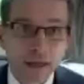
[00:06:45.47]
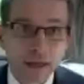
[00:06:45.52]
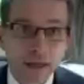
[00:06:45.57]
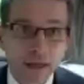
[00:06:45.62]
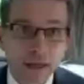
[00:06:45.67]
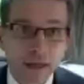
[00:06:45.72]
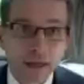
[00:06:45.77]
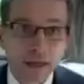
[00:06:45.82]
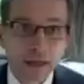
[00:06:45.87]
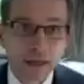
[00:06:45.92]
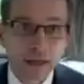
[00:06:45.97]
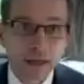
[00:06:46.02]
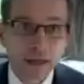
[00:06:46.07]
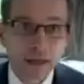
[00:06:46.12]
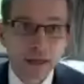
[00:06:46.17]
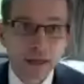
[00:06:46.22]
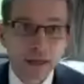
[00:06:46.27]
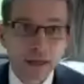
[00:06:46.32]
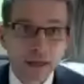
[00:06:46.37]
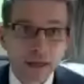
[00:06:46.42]
in one pump, and
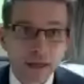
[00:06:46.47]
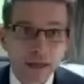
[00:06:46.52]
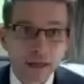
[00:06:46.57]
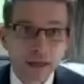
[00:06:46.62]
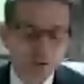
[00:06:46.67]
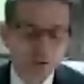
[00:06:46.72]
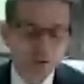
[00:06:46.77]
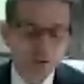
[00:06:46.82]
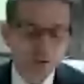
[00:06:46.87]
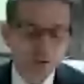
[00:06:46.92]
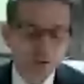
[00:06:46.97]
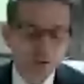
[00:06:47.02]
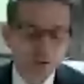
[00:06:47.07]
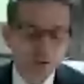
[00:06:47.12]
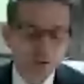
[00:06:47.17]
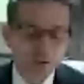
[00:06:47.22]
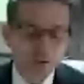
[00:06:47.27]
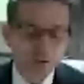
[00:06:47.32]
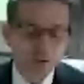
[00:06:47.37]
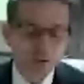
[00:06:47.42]
that's the Medtronic
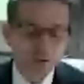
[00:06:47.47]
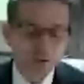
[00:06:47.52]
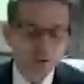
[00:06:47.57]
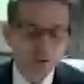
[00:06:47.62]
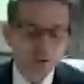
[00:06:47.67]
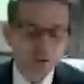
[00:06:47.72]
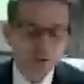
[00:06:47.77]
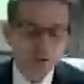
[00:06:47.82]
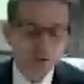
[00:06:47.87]
640G.